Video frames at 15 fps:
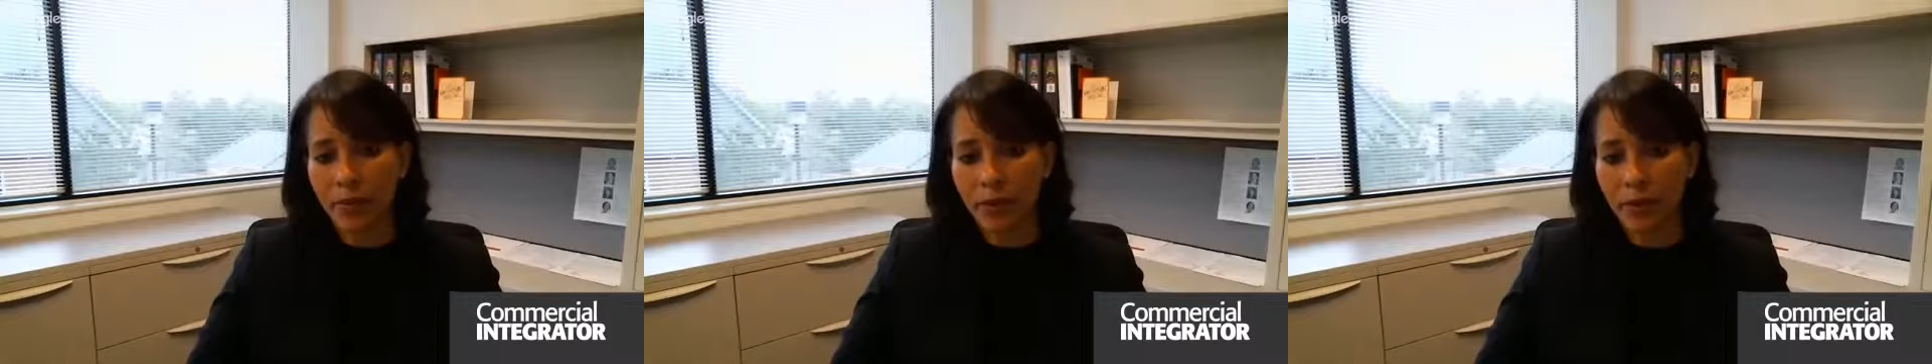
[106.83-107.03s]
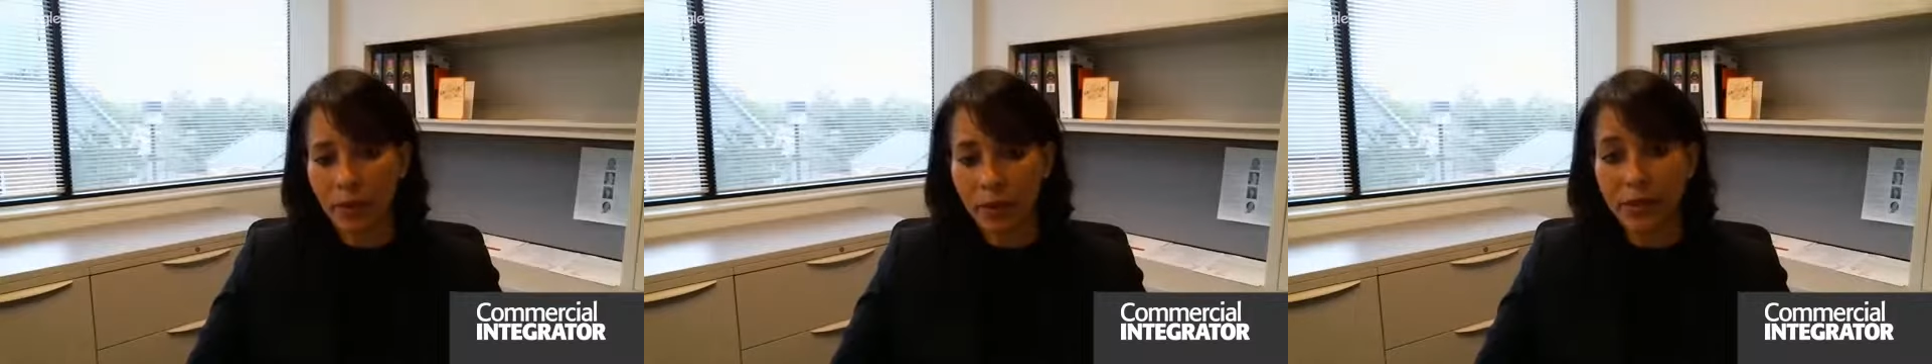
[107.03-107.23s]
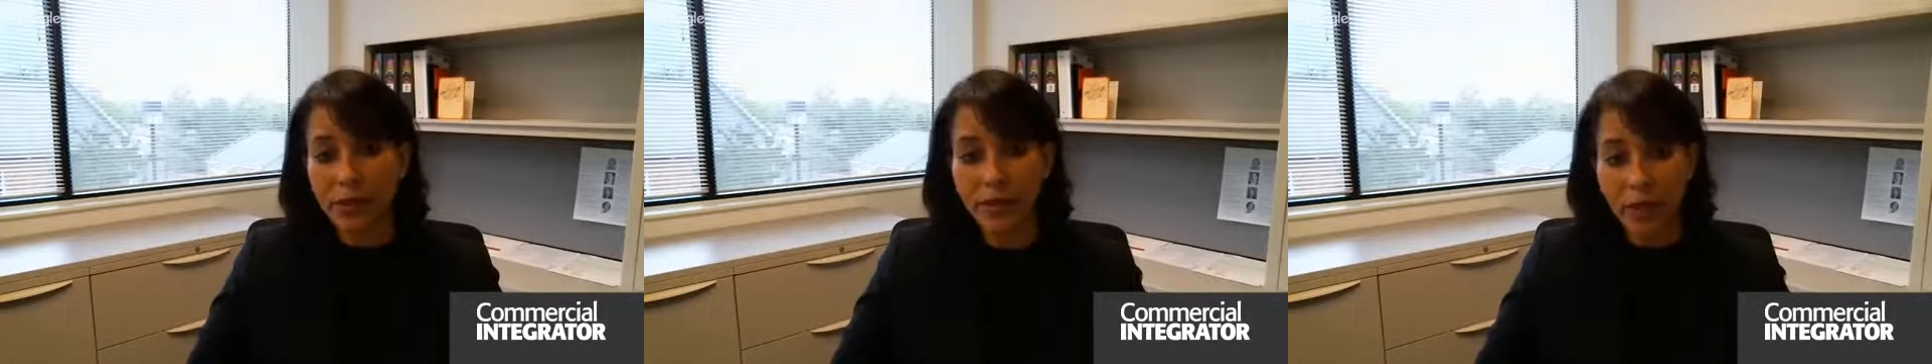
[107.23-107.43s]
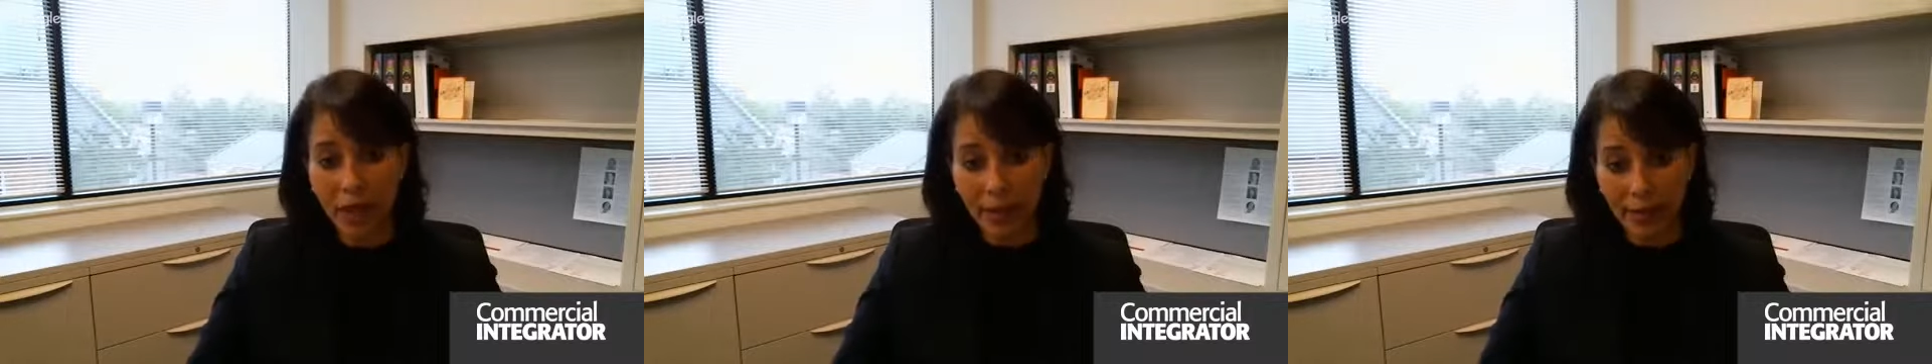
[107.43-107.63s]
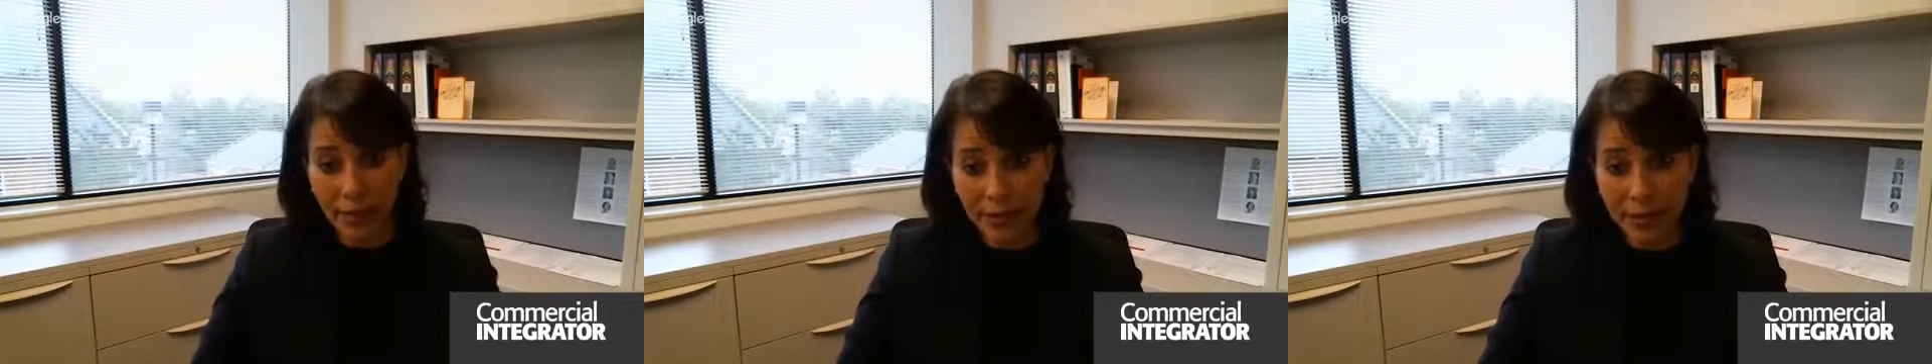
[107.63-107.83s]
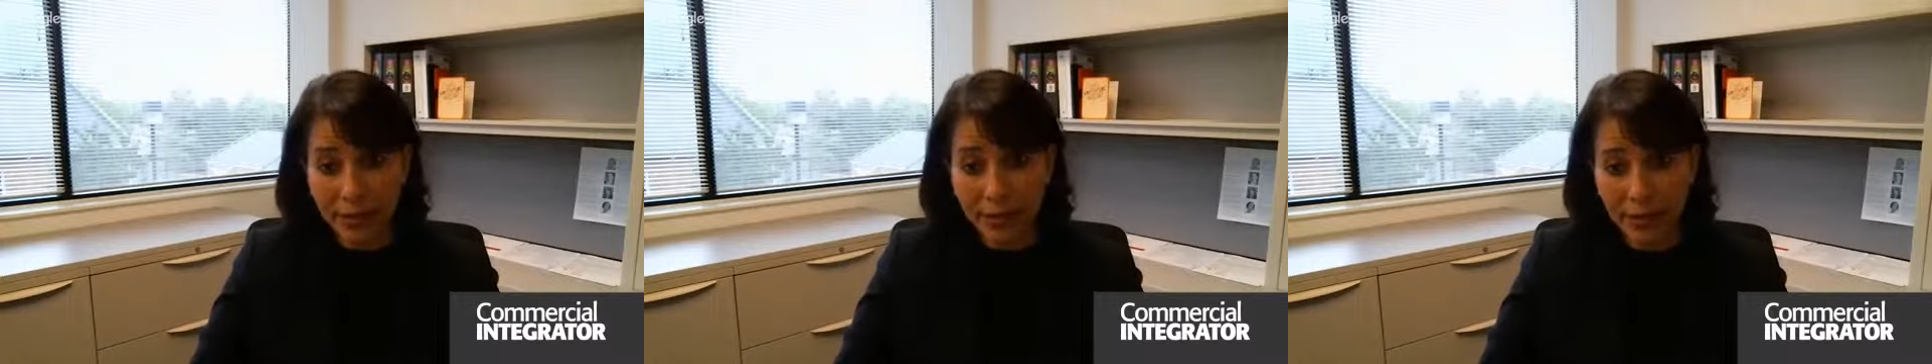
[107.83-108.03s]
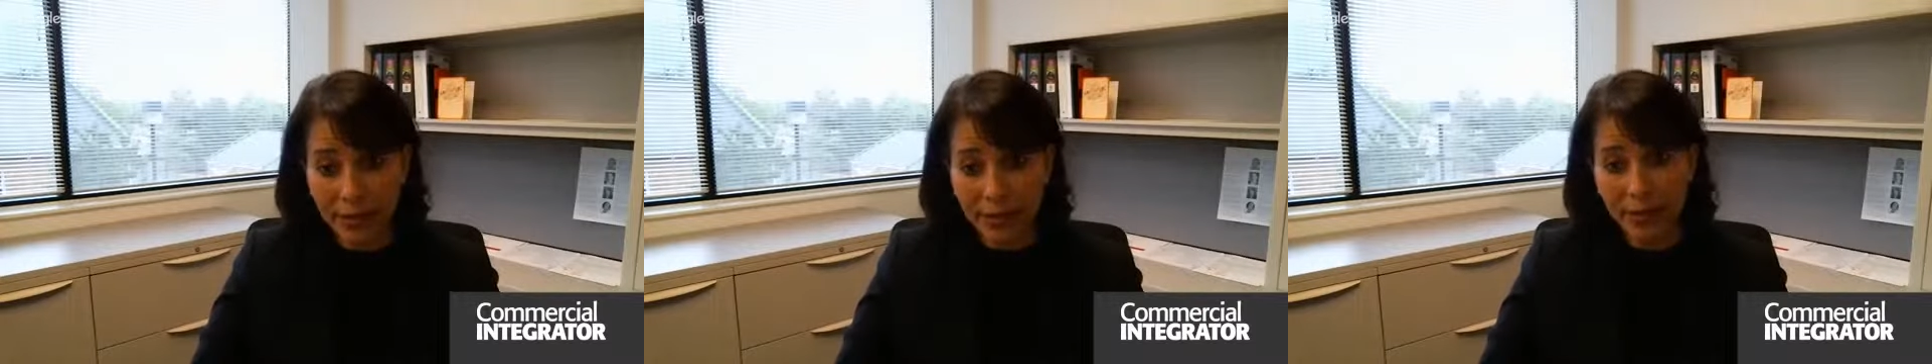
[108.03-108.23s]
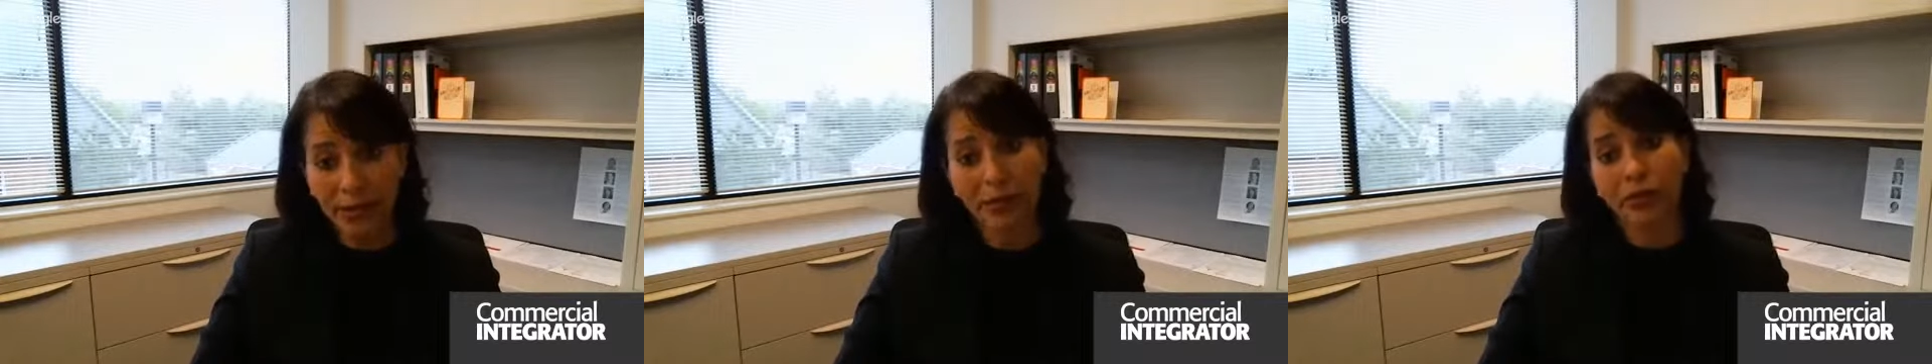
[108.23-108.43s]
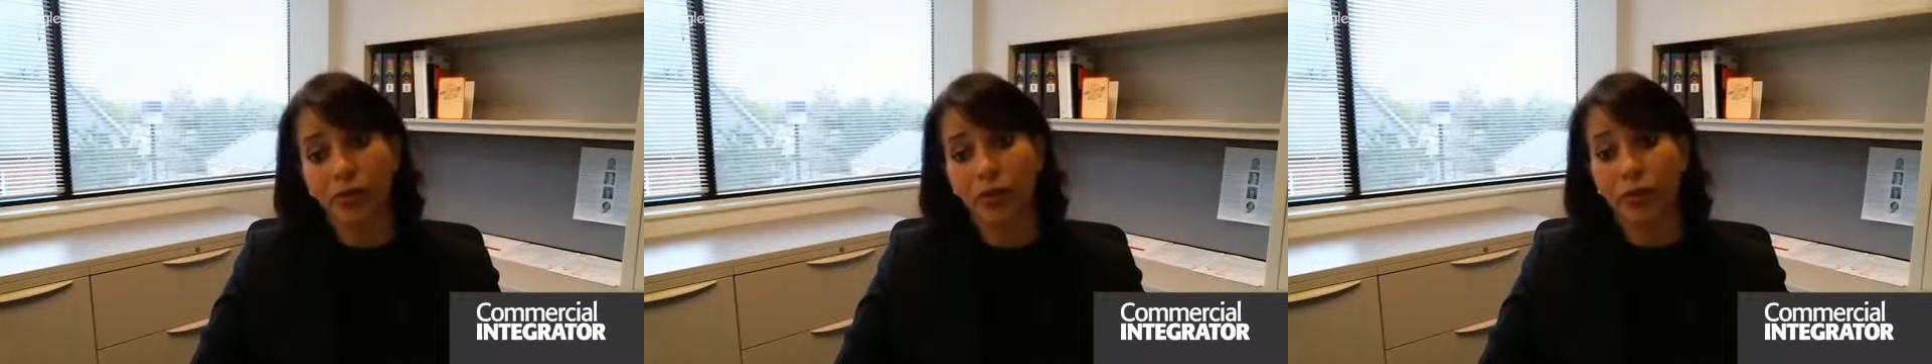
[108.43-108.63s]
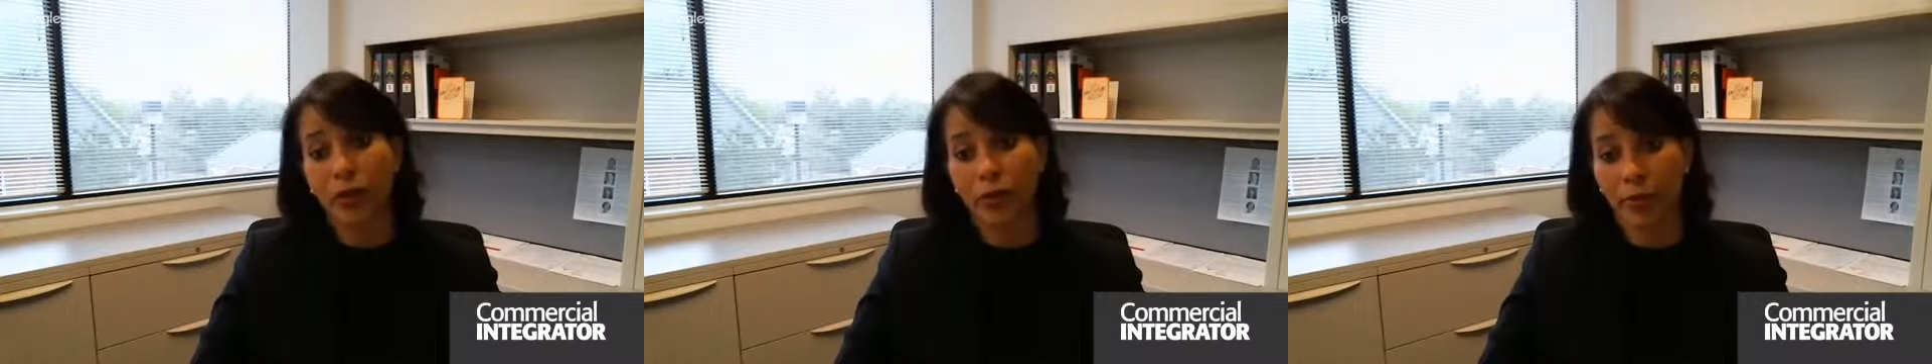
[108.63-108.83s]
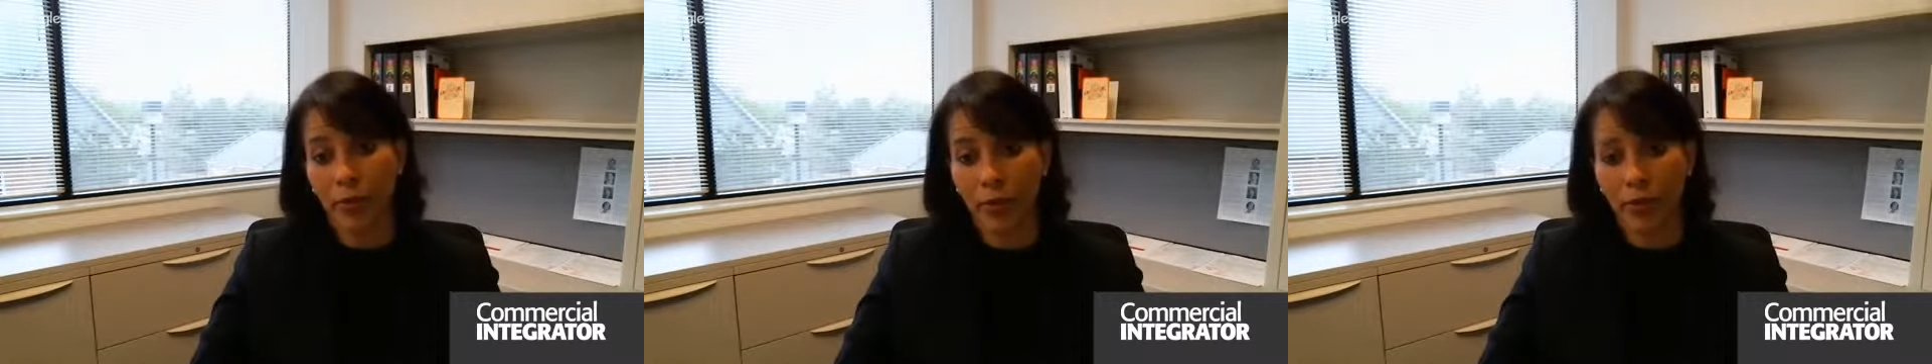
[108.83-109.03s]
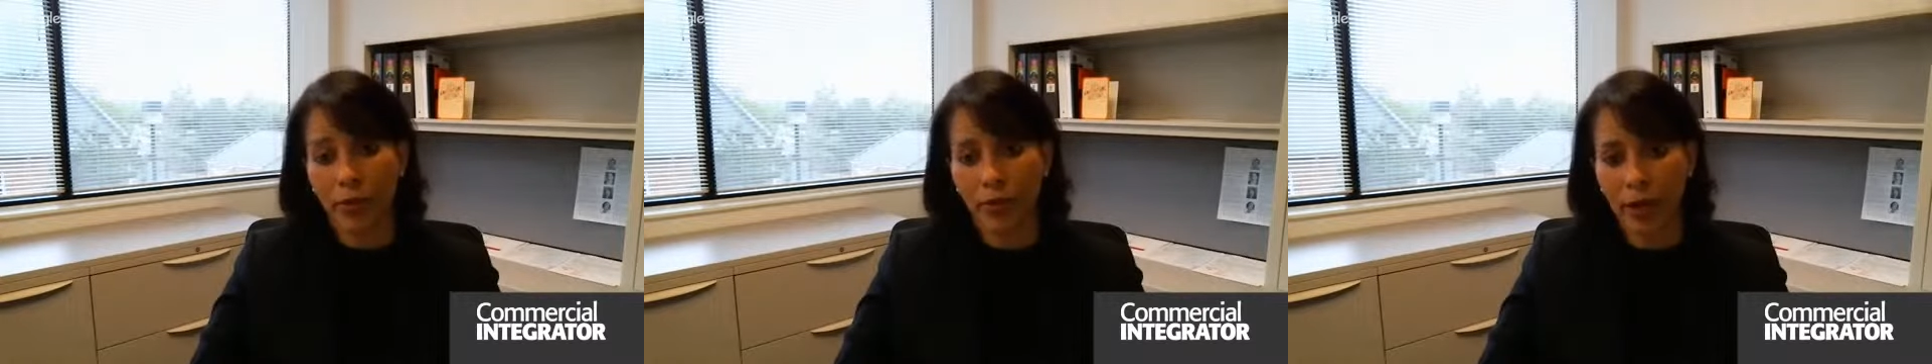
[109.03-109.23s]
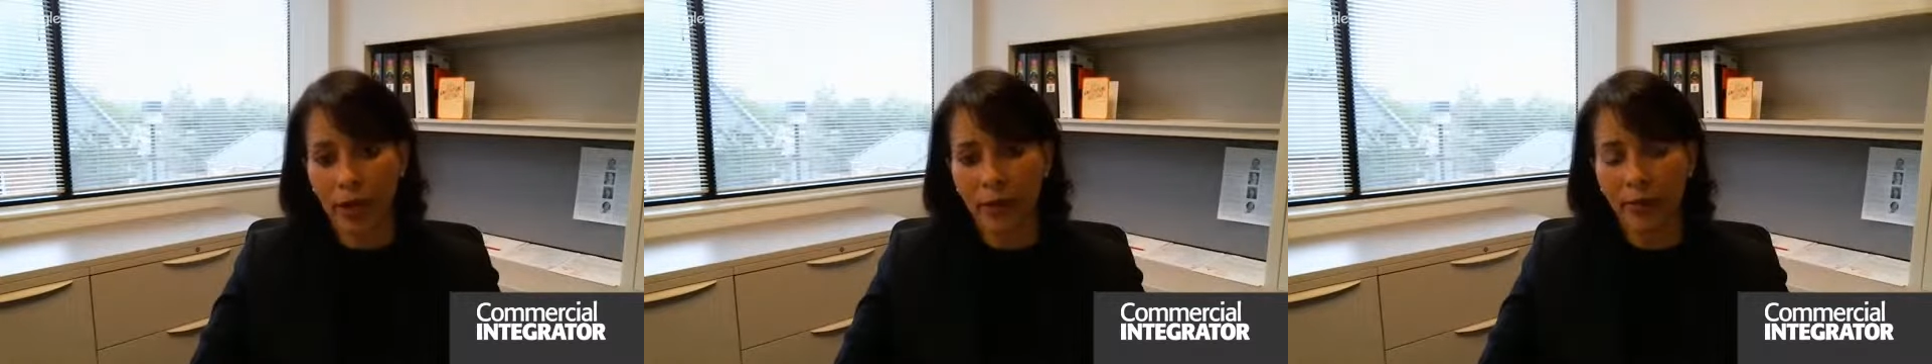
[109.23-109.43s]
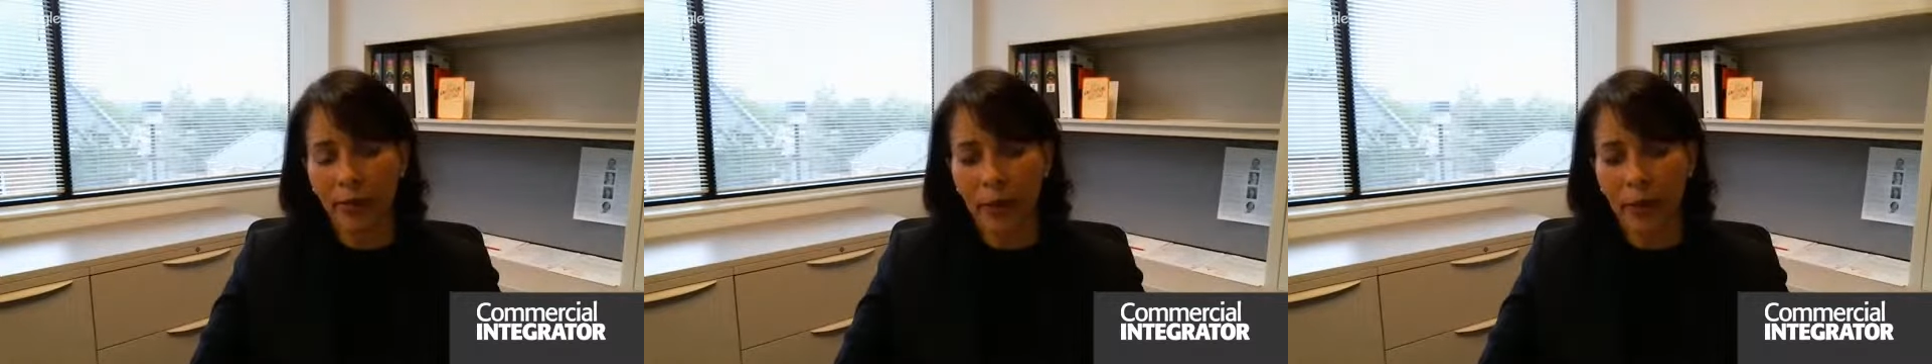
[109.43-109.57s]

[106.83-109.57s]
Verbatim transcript: these ideas into our program